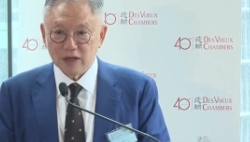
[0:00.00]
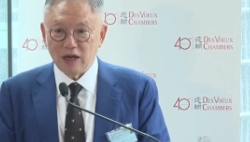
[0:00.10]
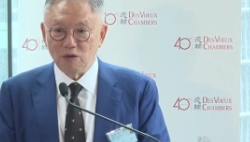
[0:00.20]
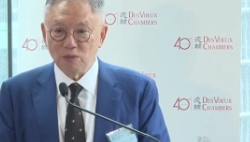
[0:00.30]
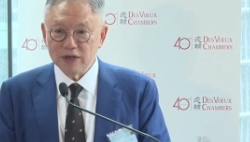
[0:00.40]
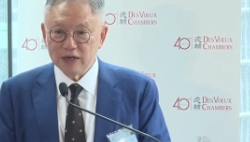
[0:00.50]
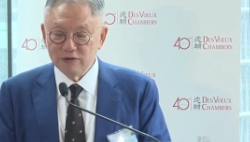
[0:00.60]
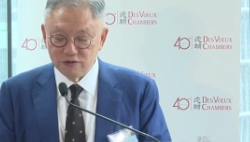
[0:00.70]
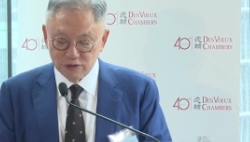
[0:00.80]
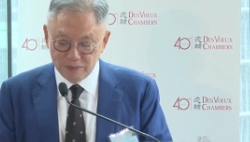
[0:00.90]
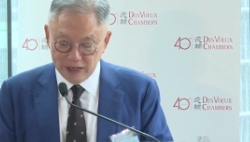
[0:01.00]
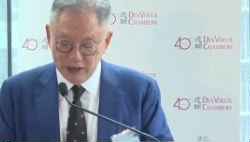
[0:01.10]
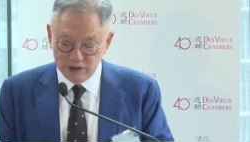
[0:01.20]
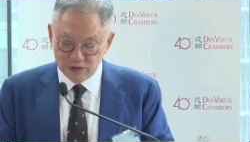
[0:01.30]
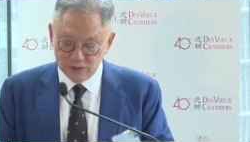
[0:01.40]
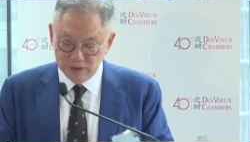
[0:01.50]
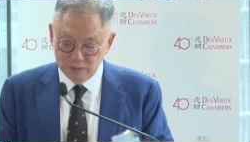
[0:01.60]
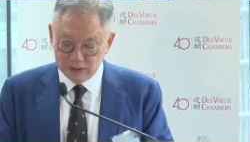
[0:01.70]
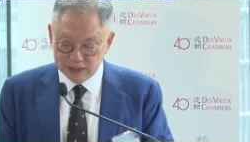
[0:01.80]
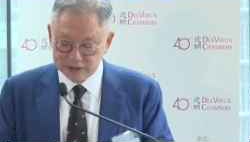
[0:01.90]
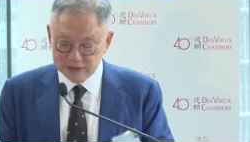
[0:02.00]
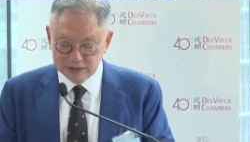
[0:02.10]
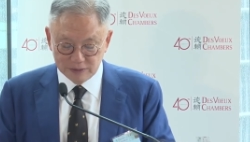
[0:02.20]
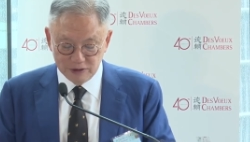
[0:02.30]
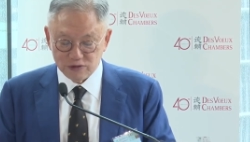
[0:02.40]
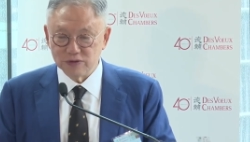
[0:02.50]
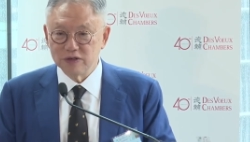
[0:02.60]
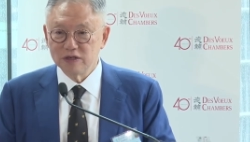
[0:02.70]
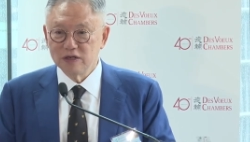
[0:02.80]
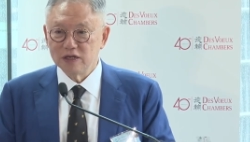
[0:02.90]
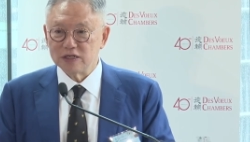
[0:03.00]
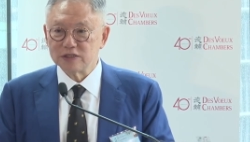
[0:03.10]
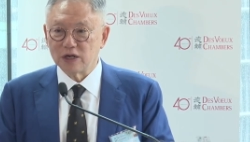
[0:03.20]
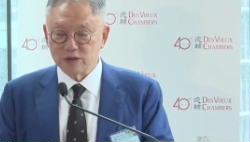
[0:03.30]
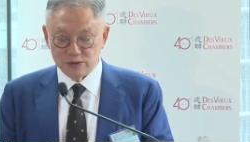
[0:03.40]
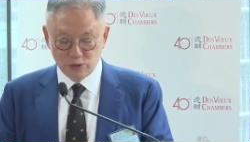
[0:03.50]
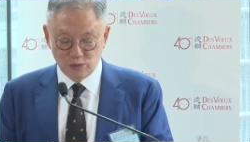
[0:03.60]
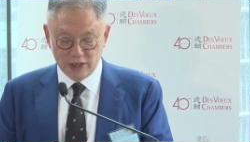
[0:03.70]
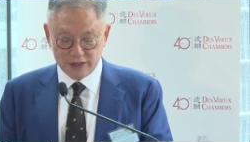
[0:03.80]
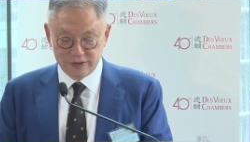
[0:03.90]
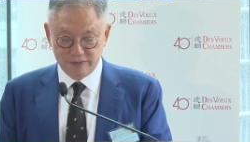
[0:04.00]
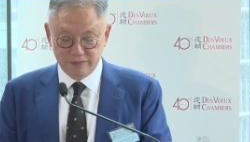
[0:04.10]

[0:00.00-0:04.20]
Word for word: A 100 page plus submission is not going to work.